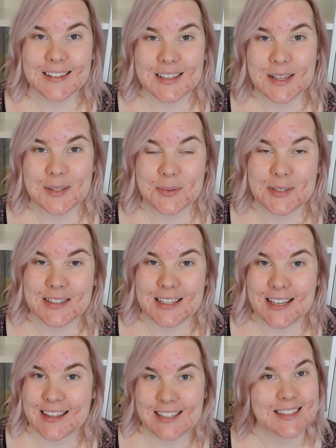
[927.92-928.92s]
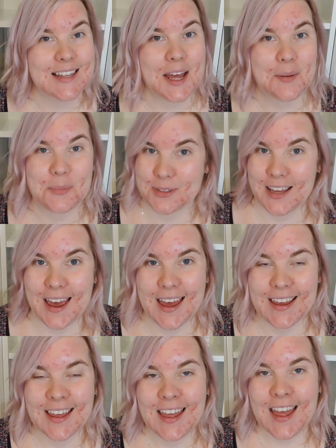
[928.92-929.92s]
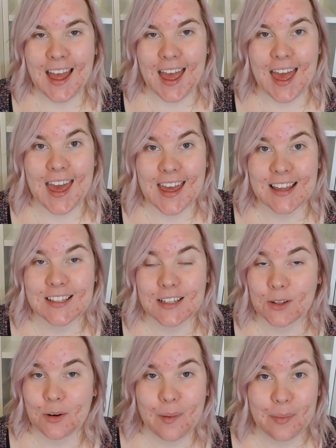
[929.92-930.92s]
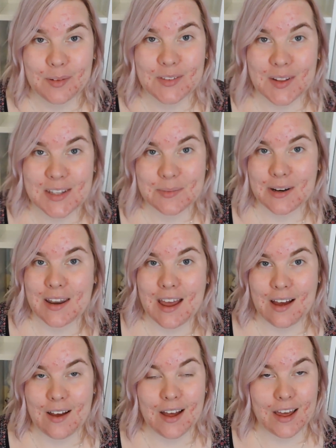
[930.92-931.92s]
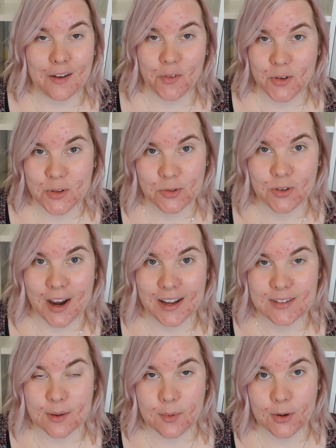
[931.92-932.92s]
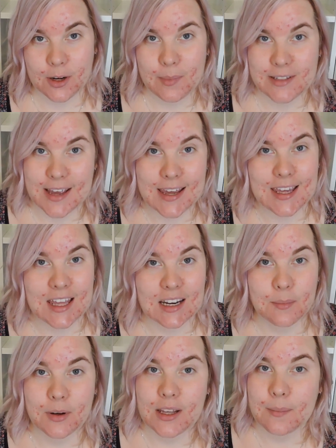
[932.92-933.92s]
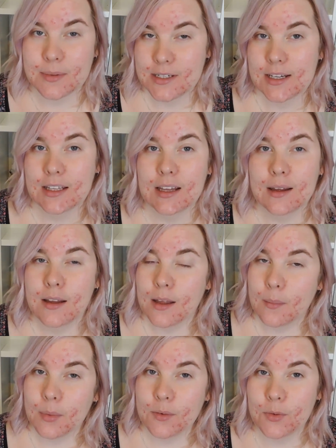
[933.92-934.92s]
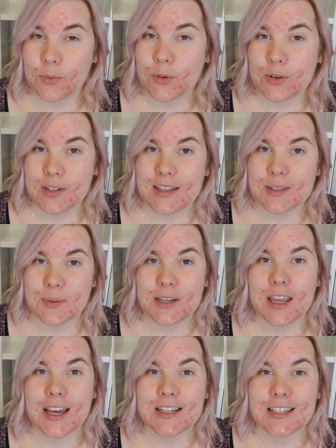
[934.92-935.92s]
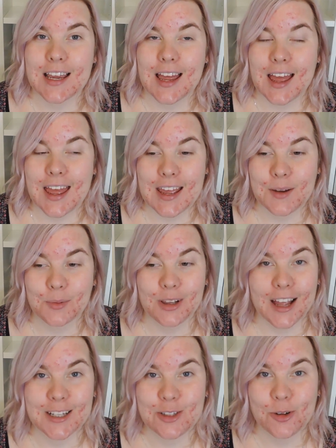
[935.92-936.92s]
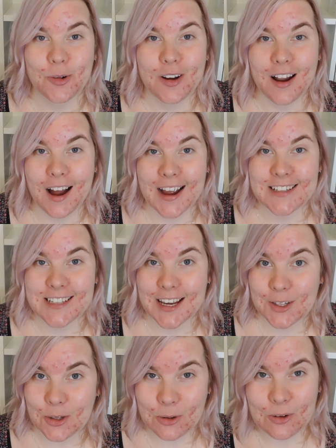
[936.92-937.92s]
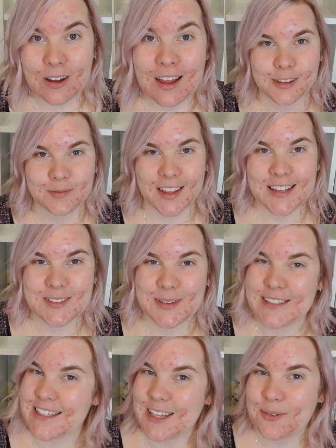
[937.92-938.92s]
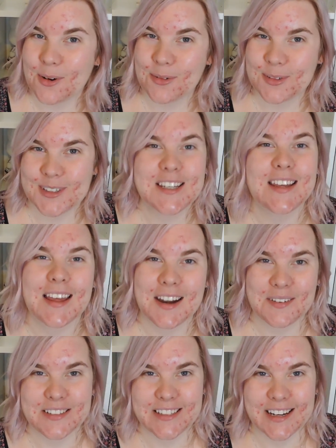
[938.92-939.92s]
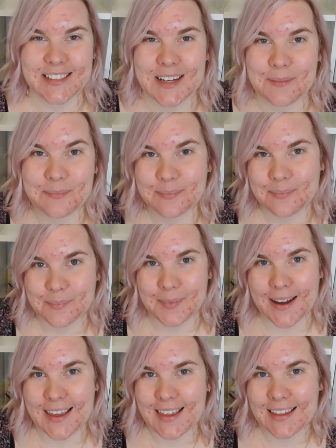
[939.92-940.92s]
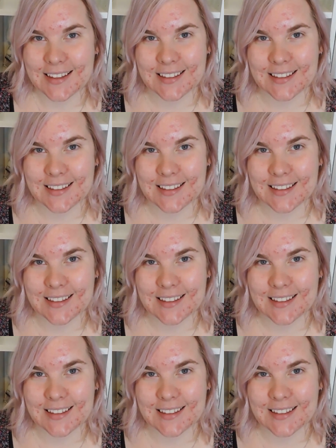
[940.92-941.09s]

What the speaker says: So this was the This and That book tag, and a lot of people have done this one now, and I've lost all track, so I'm not going to be tagging anybody in particular. But if you've not done this one yet and would like to do it, I tag you. As always, thank you all for watching, and I will see you next time. Bye!